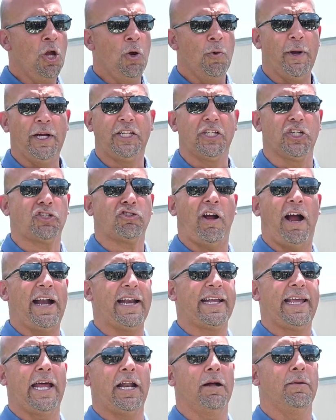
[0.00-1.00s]
we just try
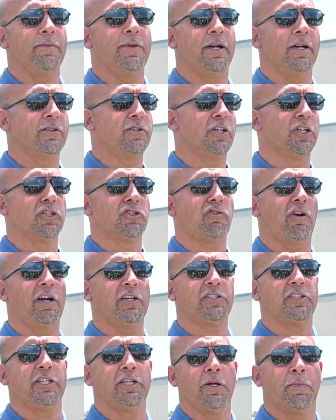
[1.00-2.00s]
to get them to
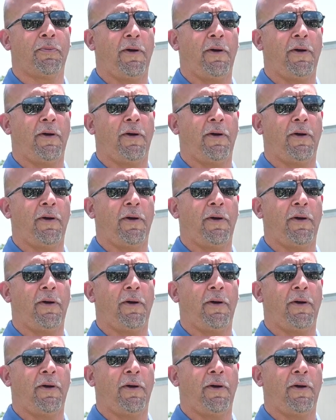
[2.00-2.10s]
trust in the